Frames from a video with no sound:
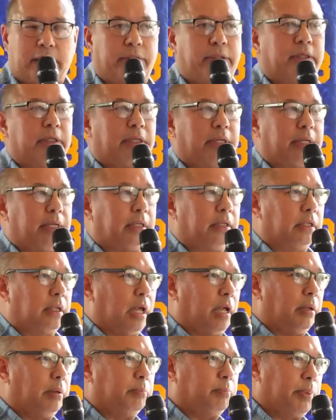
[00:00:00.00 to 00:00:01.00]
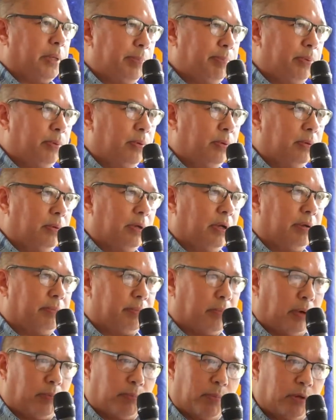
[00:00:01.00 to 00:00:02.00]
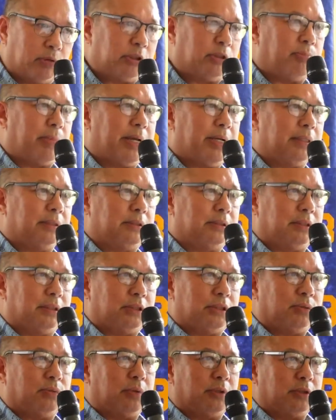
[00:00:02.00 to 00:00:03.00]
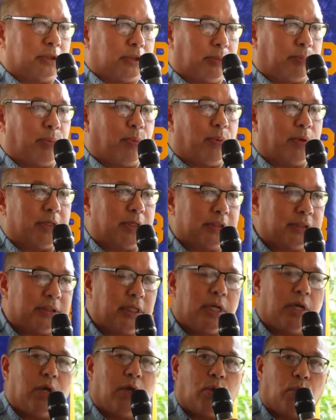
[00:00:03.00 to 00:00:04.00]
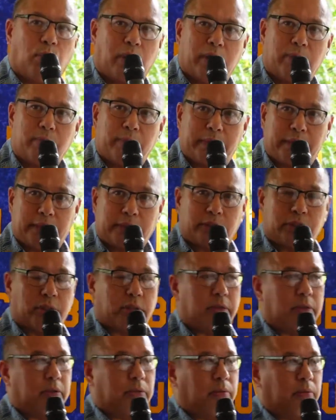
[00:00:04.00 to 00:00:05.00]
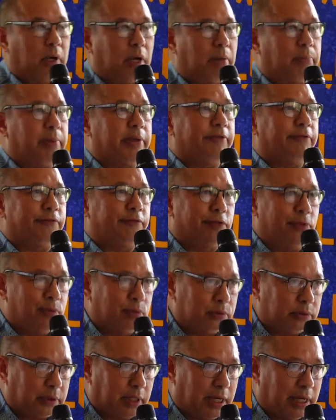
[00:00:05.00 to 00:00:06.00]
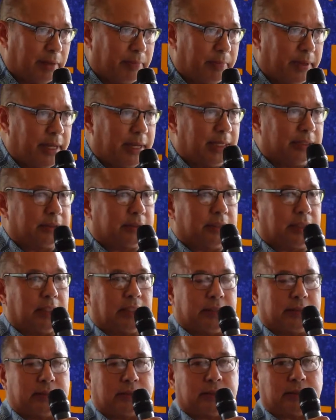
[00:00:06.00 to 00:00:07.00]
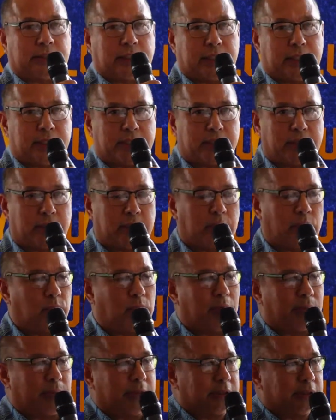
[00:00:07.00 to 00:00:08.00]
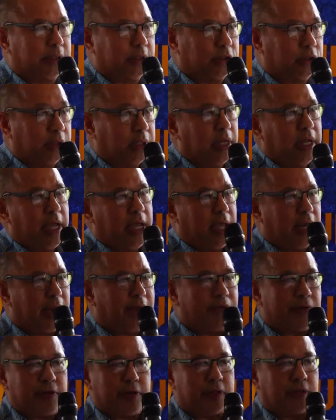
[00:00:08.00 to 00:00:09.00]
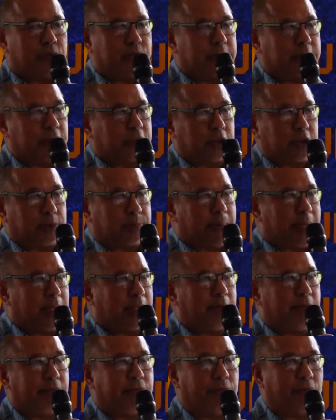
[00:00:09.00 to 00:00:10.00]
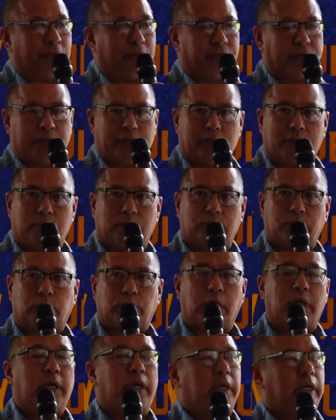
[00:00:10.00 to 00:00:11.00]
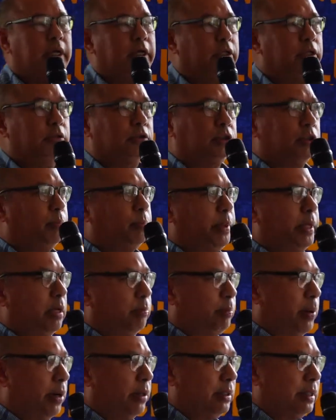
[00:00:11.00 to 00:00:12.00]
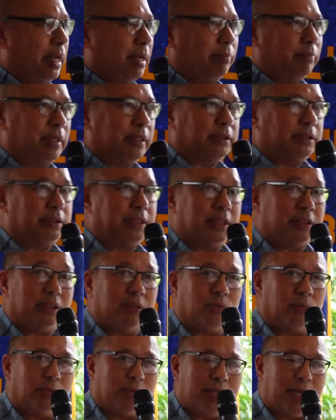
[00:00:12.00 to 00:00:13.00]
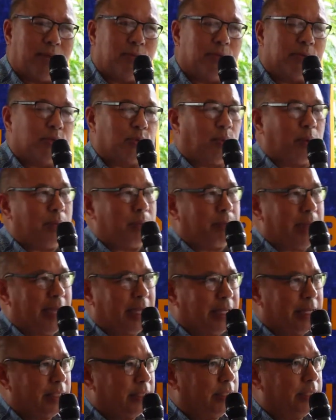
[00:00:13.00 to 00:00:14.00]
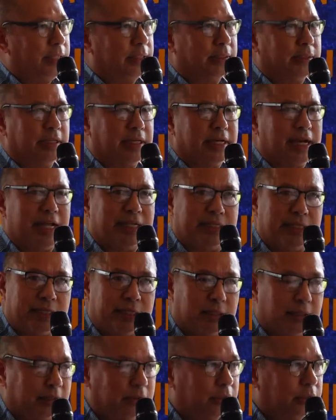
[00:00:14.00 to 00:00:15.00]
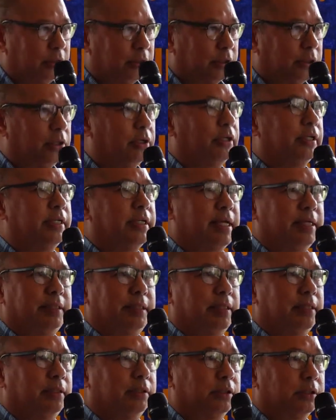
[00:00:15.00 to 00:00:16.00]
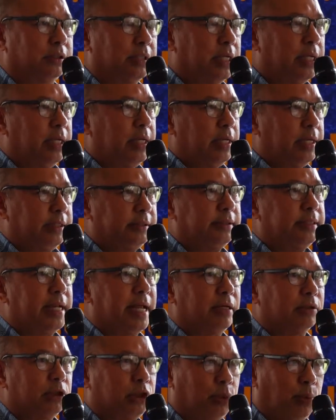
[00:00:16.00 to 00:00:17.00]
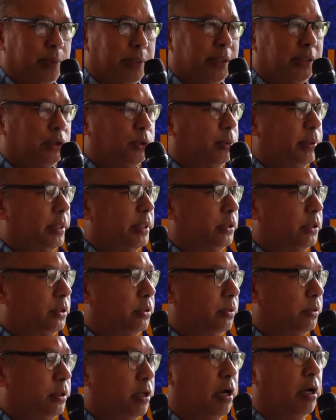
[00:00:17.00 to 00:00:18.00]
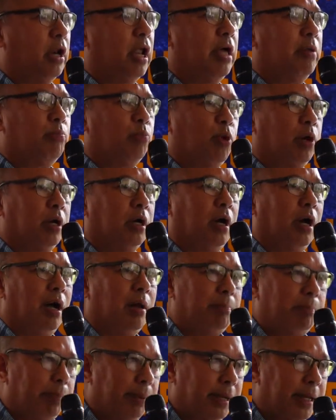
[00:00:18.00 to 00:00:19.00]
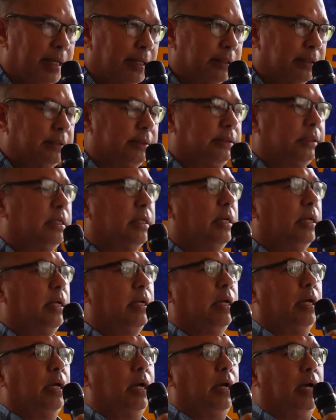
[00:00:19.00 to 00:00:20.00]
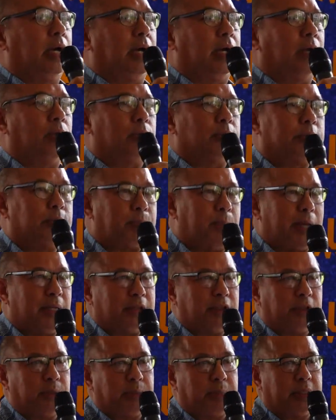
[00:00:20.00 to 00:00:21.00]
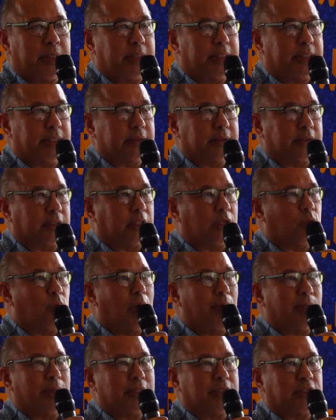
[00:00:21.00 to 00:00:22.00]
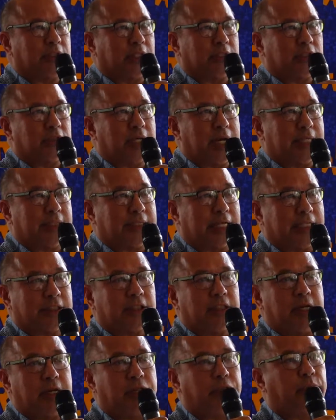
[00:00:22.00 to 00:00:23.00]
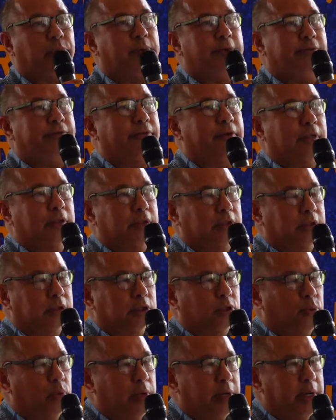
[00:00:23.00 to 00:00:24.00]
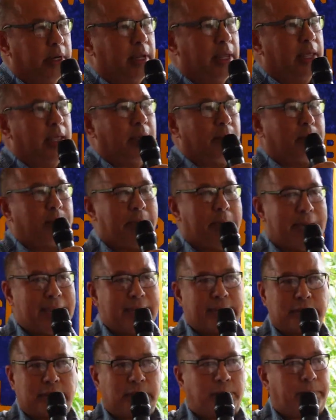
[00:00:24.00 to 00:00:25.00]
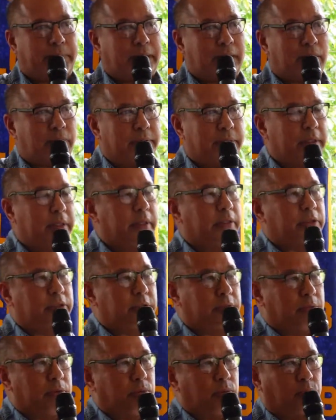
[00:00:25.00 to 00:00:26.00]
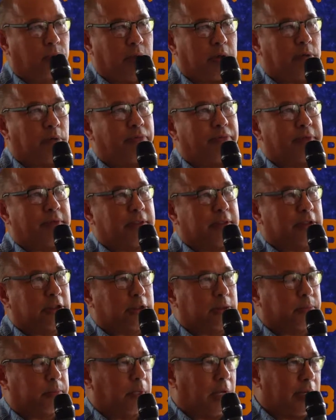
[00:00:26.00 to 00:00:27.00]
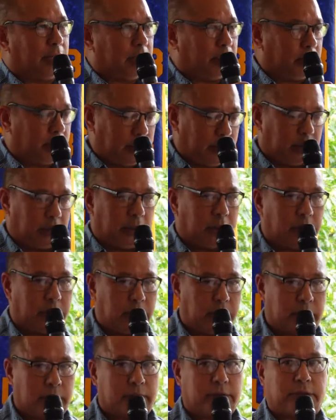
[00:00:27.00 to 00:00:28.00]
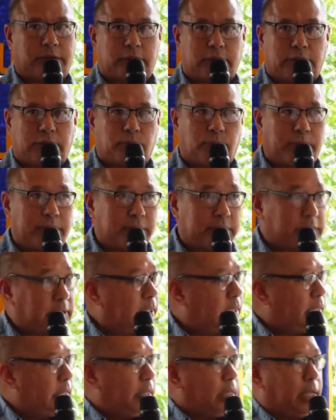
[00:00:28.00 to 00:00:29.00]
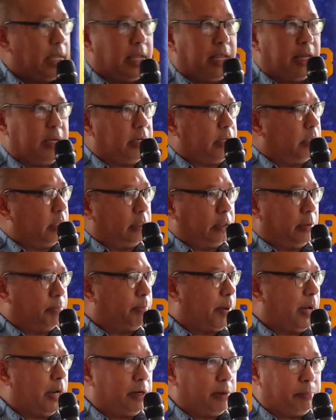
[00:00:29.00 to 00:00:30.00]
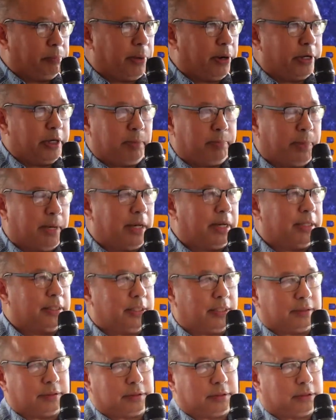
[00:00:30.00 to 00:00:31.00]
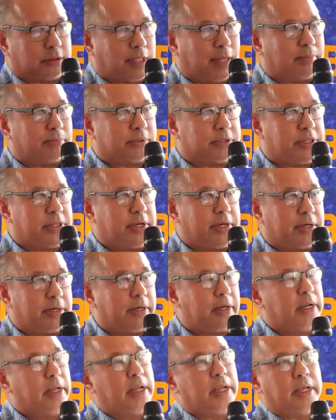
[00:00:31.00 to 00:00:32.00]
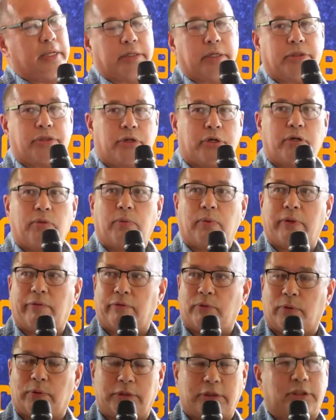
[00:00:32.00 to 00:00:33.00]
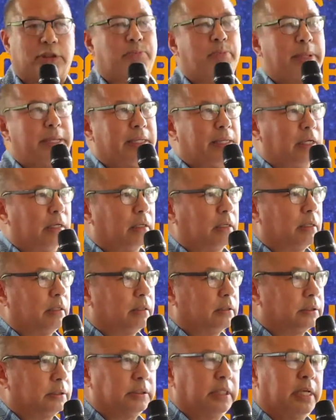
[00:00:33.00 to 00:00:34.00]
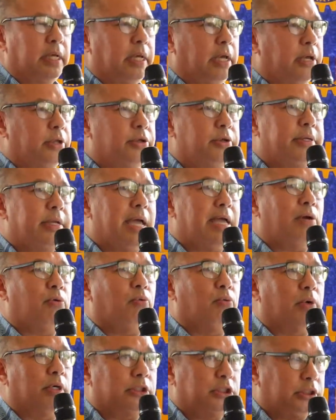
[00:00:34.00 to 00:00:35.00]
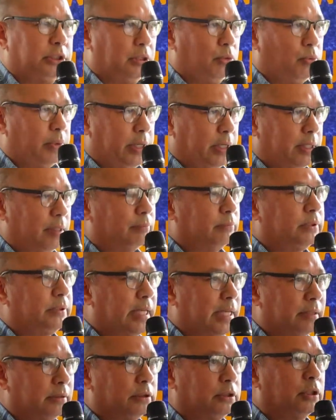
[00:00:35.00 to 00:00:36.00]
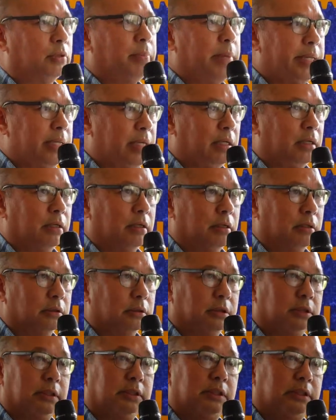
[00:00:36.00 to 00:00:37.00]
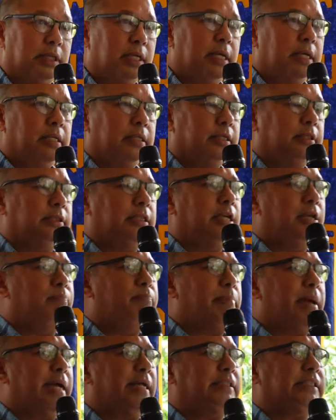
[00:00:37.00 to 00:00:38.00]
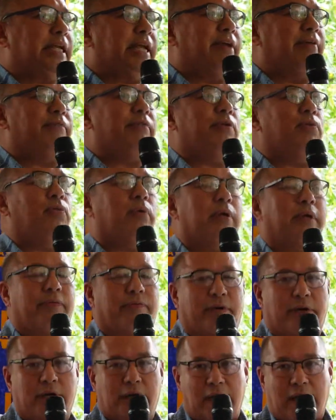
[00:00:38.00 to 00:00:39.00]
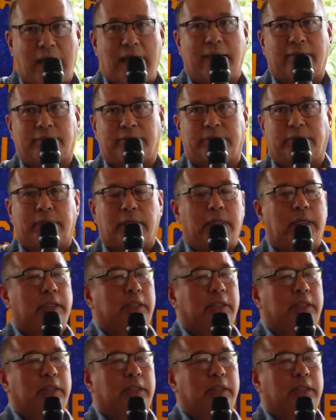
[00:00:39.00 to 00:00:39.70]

I think they, uh, people, um, most of my constituent supporters want me to uh, be full-time as a, as a senator in the Guam legislature. And I've heard the research back and forth. You know, it used to be a part-time legislature. Well, that was way back, I think, in the 1900s, the early 1900s. It's now 2022. There are a lot more complex uh, responsibilities that the Guam legislature has. Actually, three functions. One, balance of power to work with your, cons uh, your constituents and the party politics stops there. And the third one, of course, is making laws. And you can't rush it when it comes down to making laws because this impacts every one of our lives.